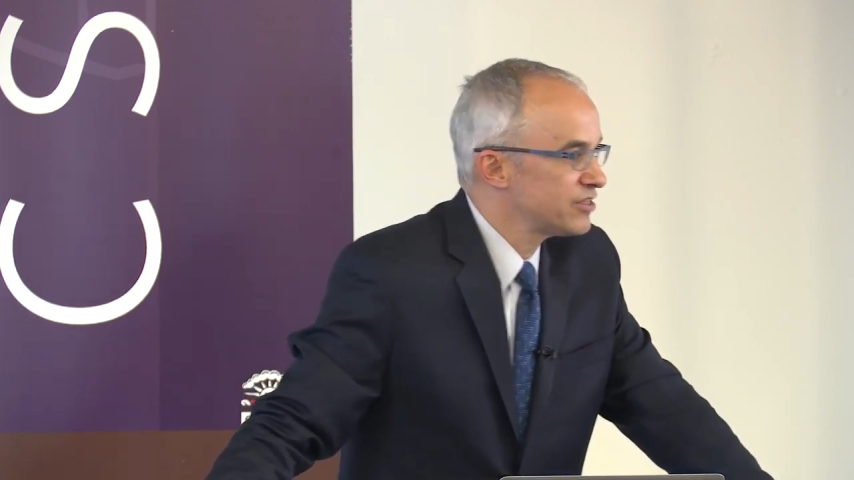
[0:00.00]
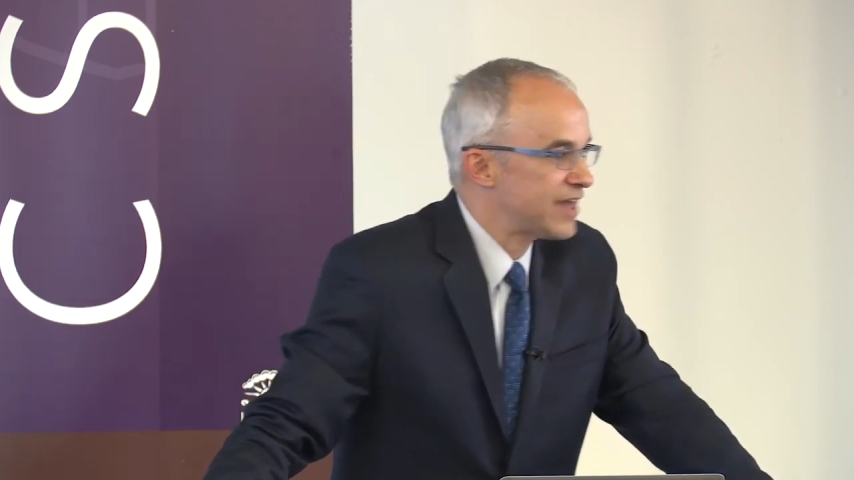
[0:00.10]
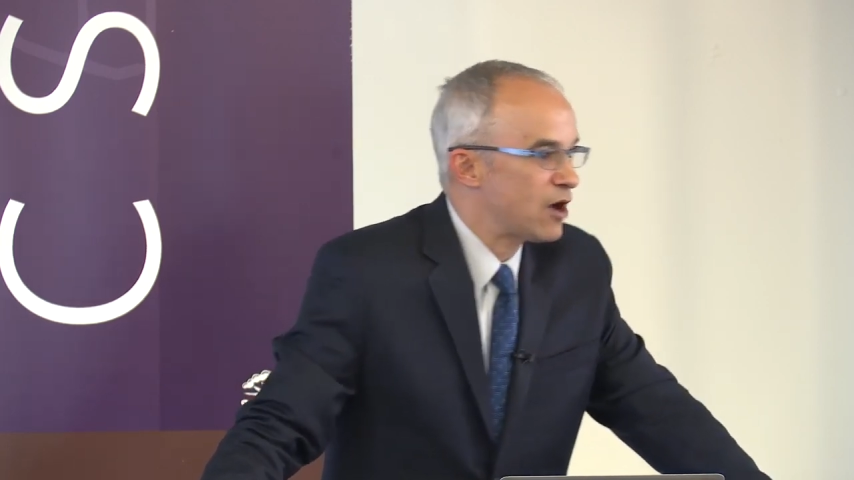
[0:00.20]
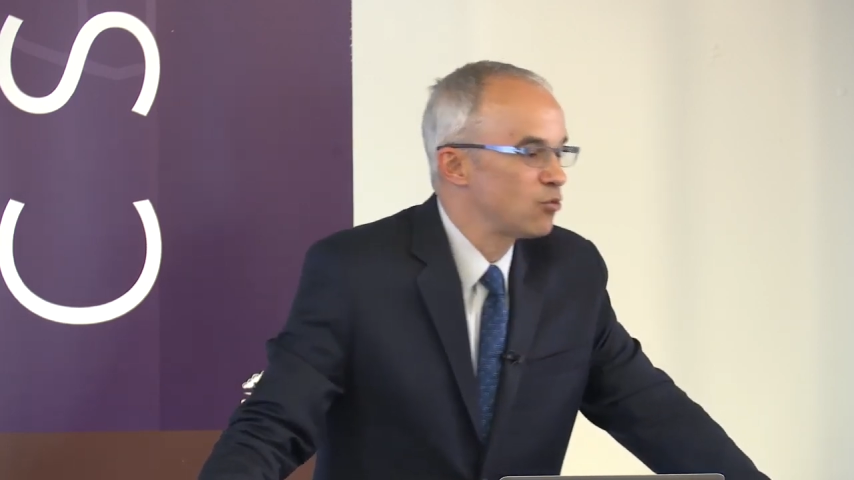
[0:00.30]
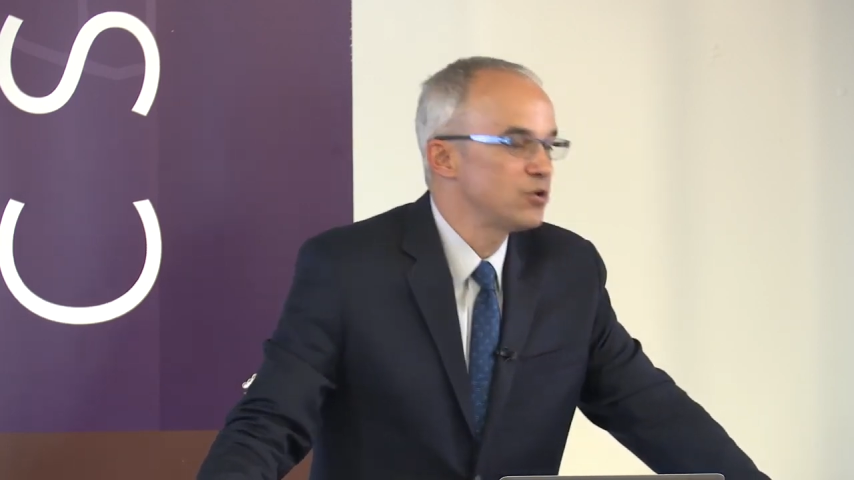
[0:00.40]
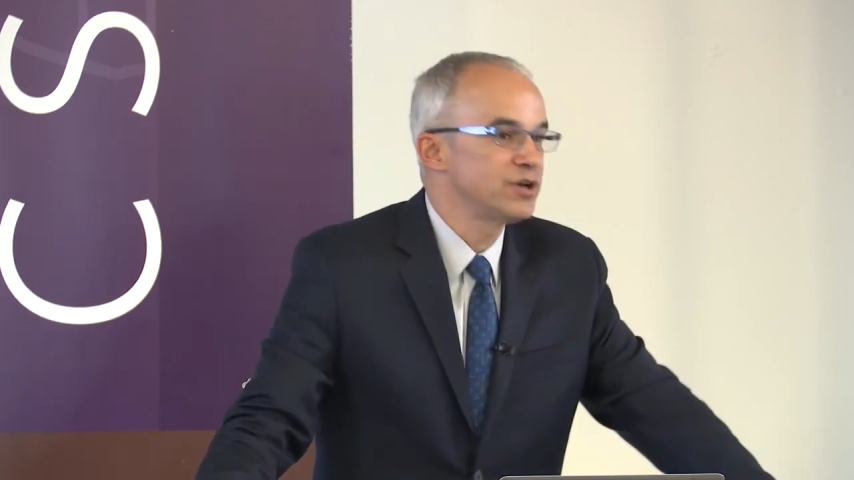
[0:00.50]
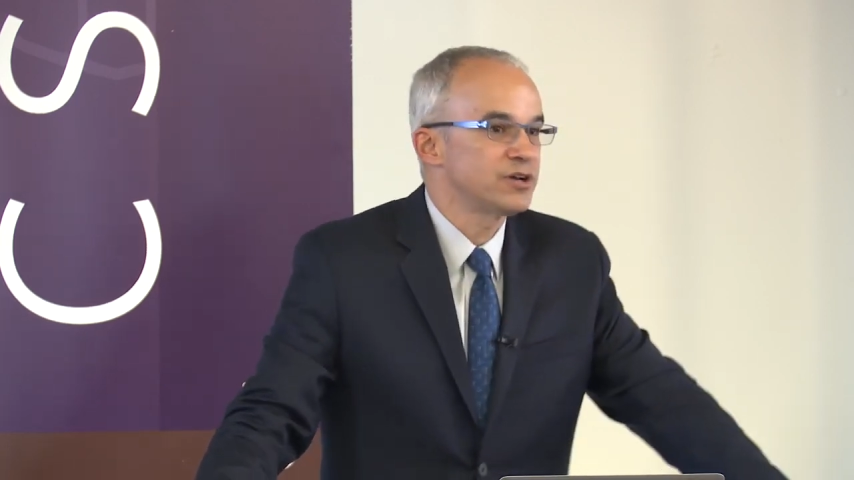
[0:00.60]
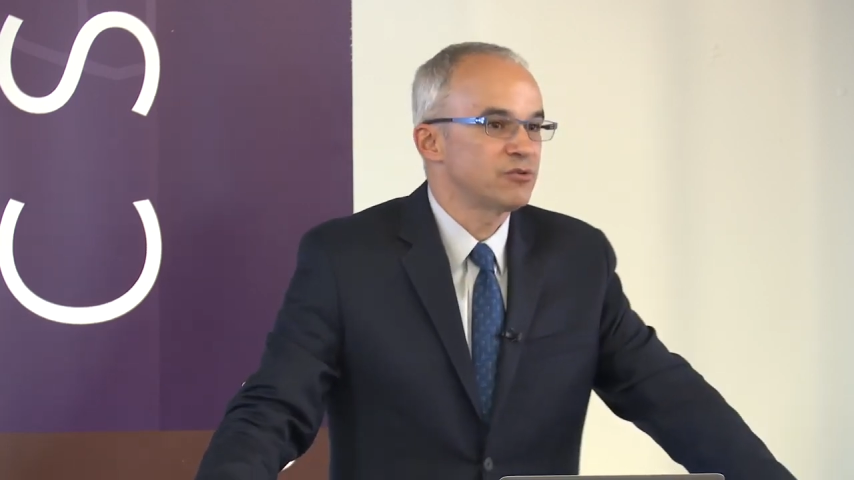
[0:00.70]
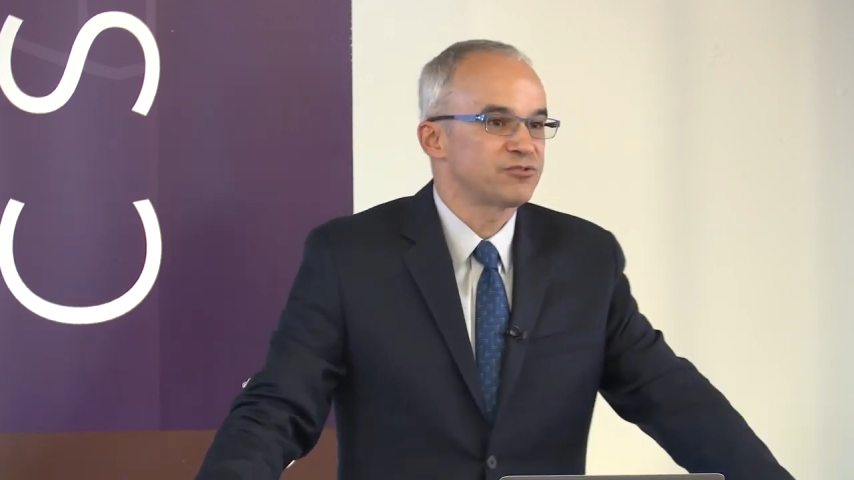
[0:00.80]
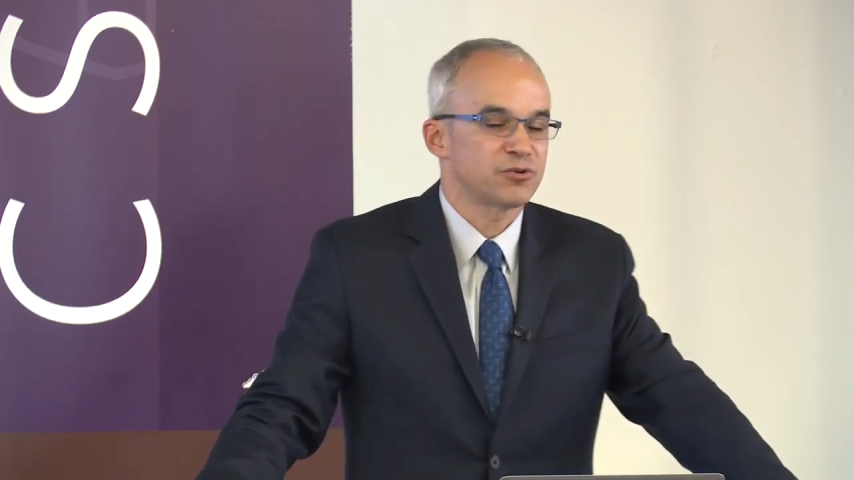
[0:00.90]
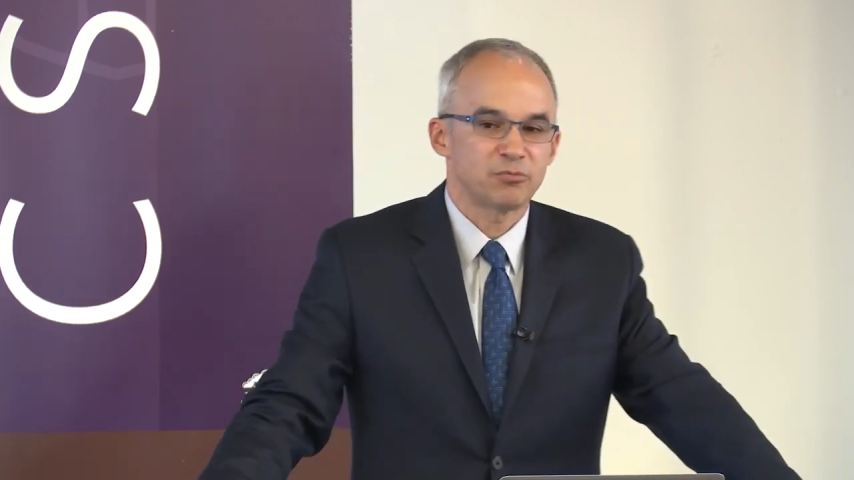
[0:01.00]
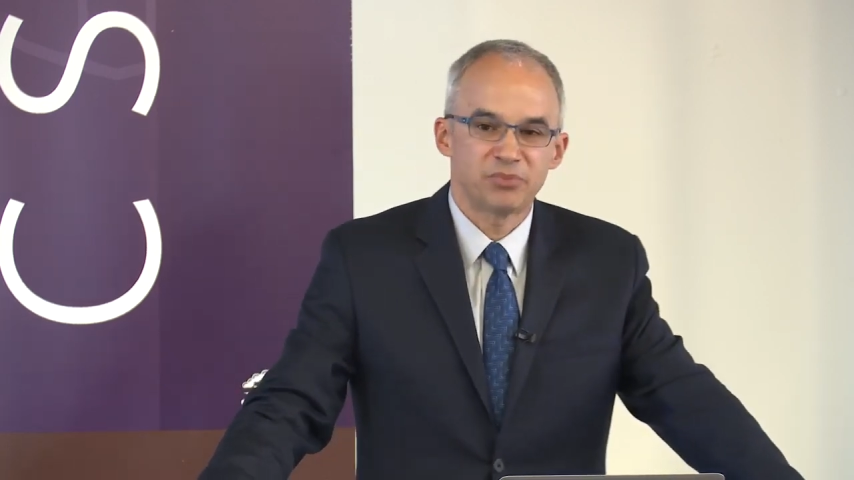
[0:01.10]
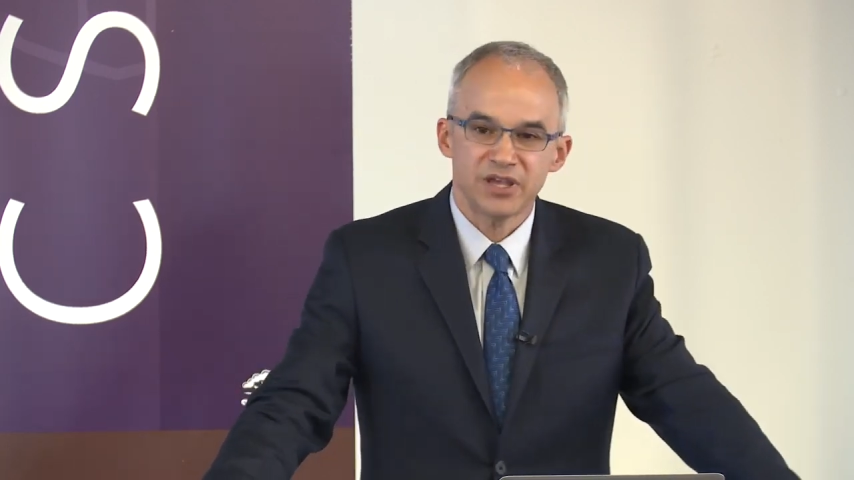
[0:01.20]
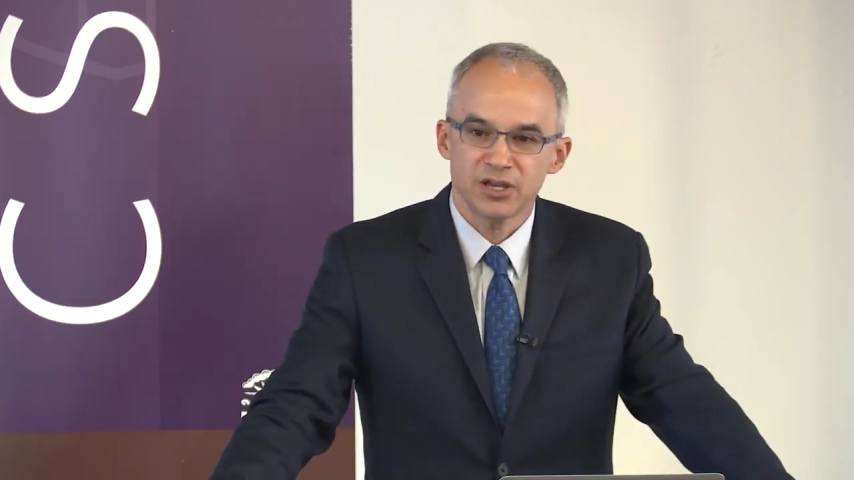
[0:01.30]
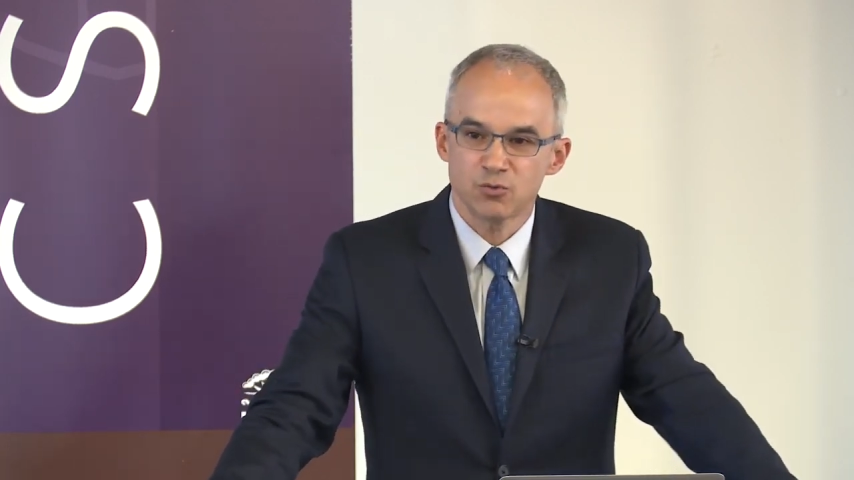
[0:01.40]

that would forbid